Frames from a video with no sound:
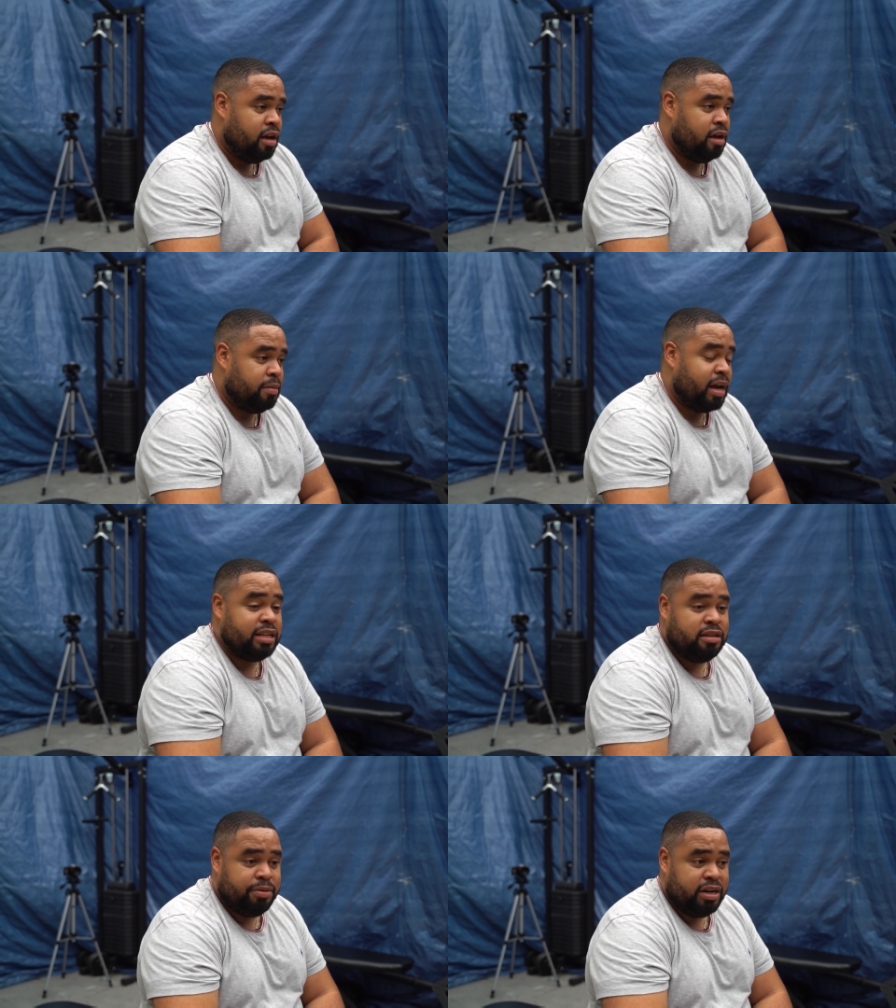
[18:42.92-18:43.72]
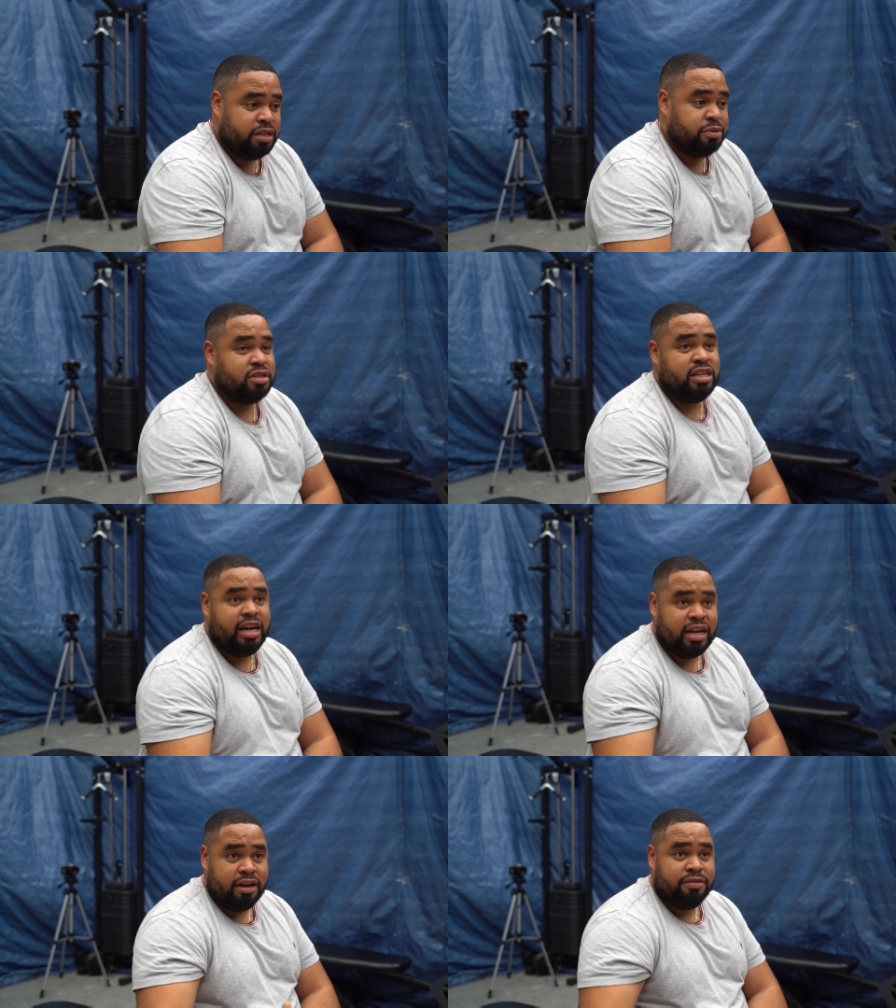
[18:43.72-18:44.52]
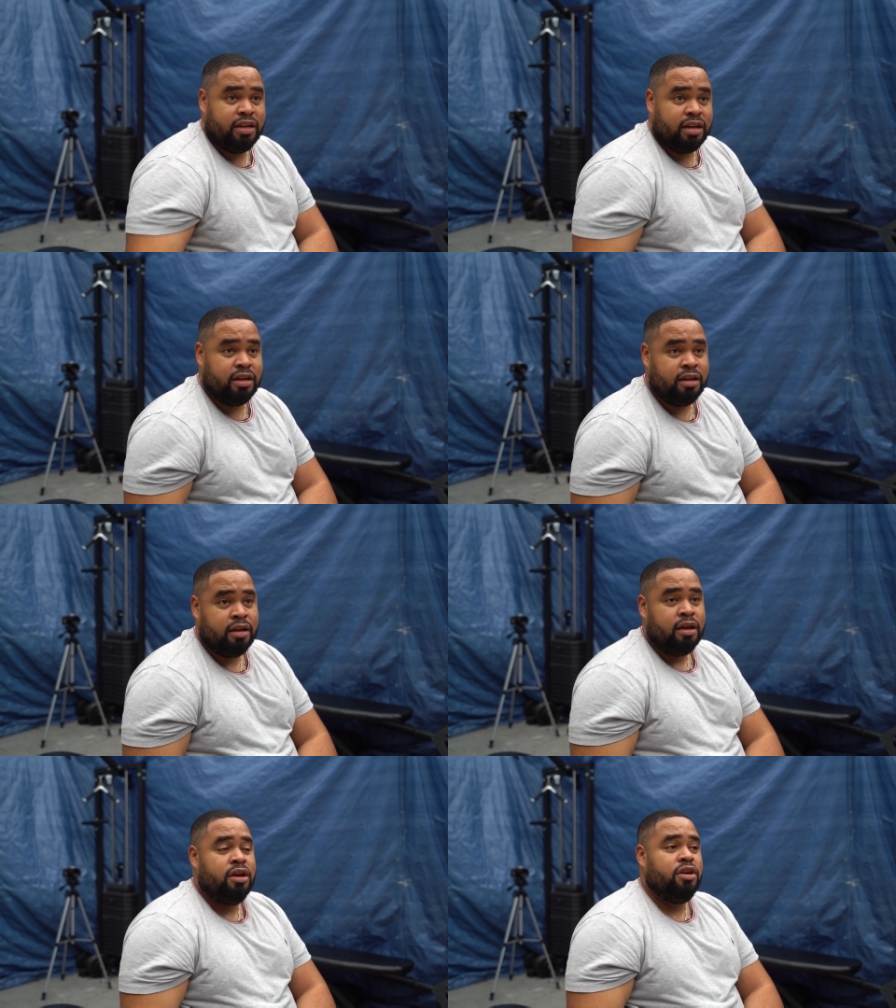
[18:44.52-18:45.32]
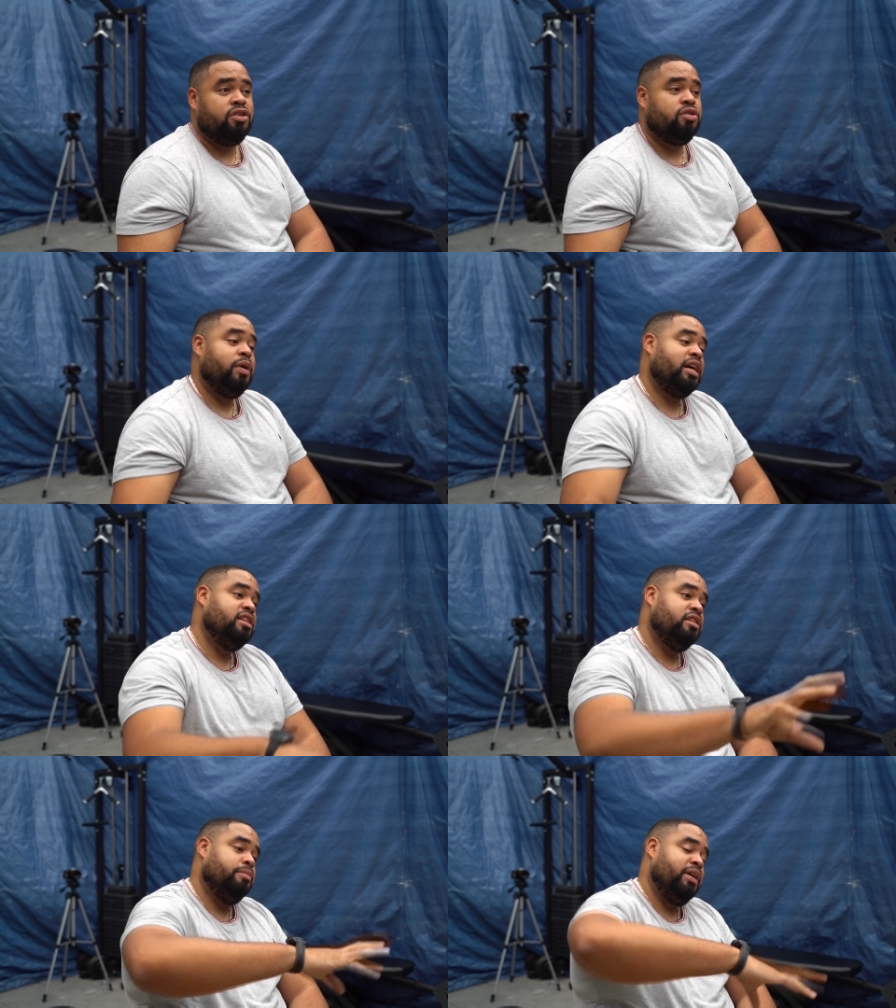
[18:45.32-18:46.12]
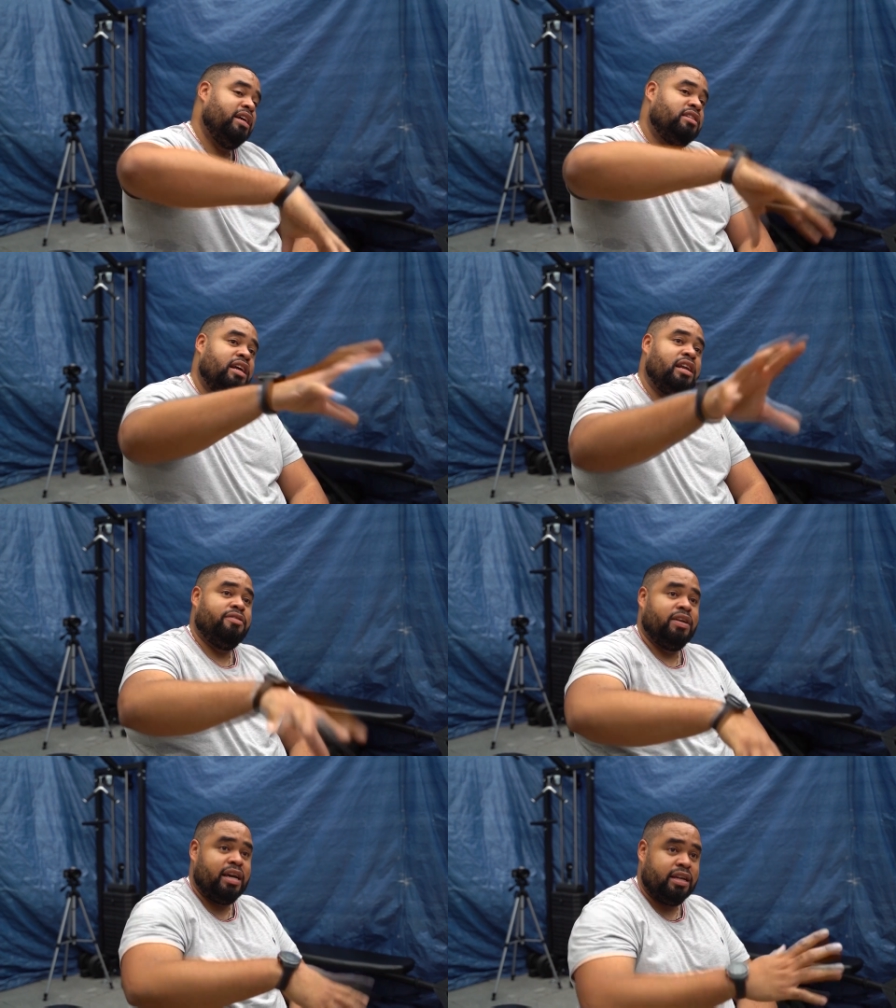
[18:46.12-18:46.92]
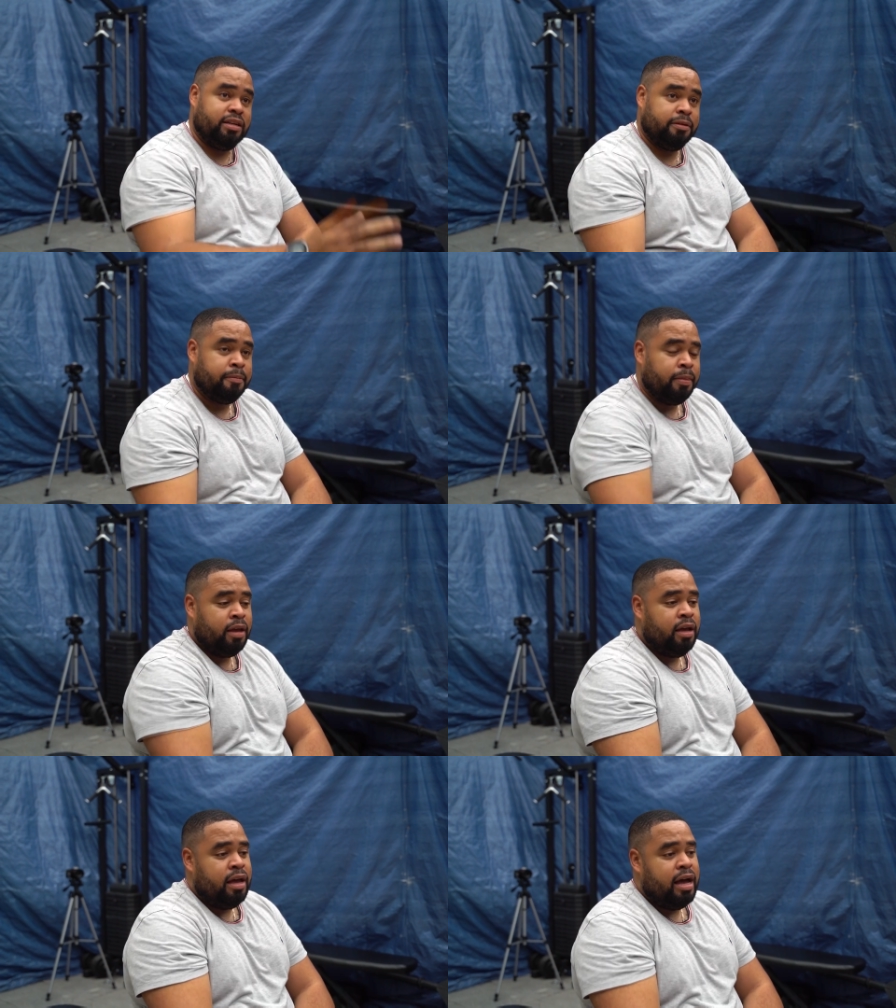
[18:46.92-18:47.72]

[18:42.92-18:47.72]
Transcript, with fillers: Yeah. Um, Canterbury Nites, which was a nightlife thing. Yeah. You know, so we're actually the biggest nightlife in Kent. Yeah.